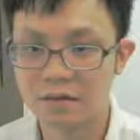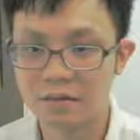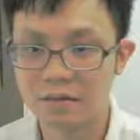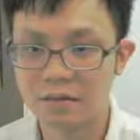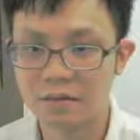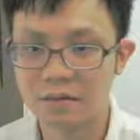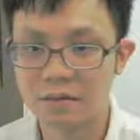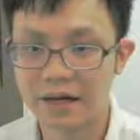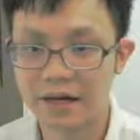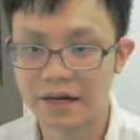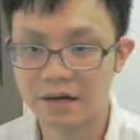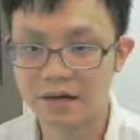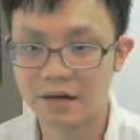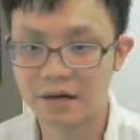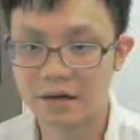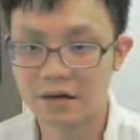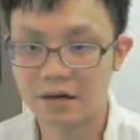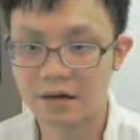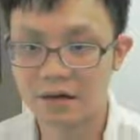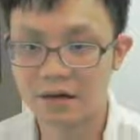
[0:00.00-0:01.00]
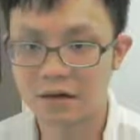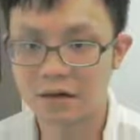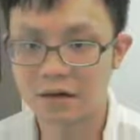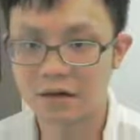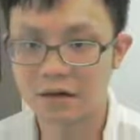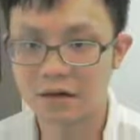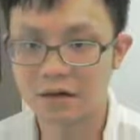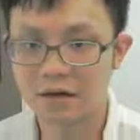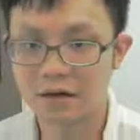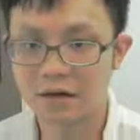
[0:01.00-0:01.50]
Black.
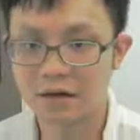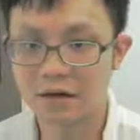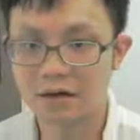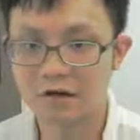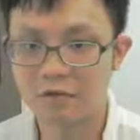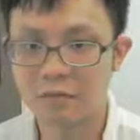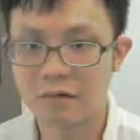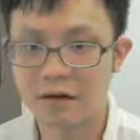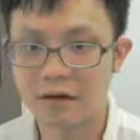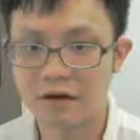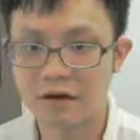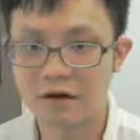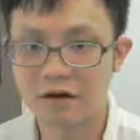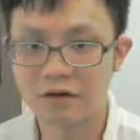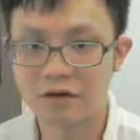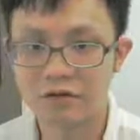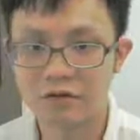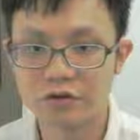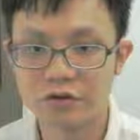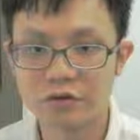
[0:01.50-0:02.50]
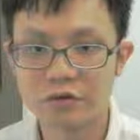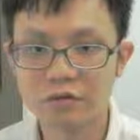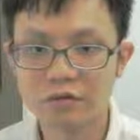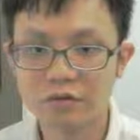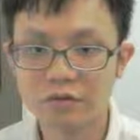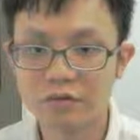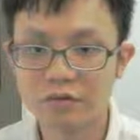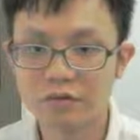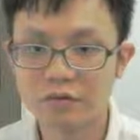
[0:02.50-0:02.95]
How about U?